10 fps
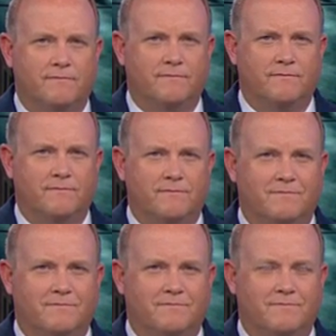
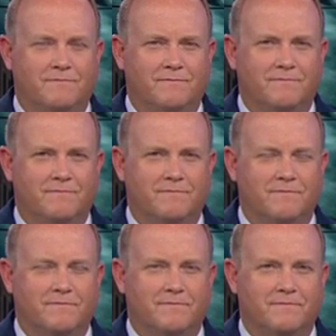
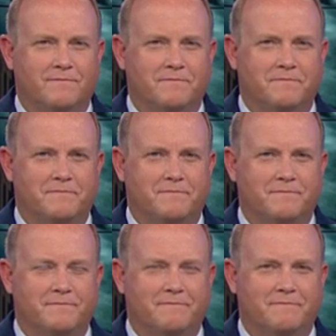
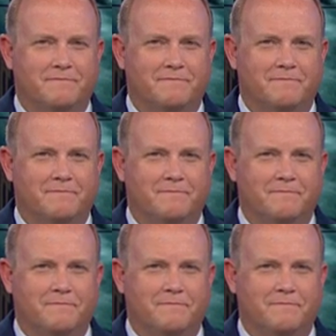The person shown says nothing.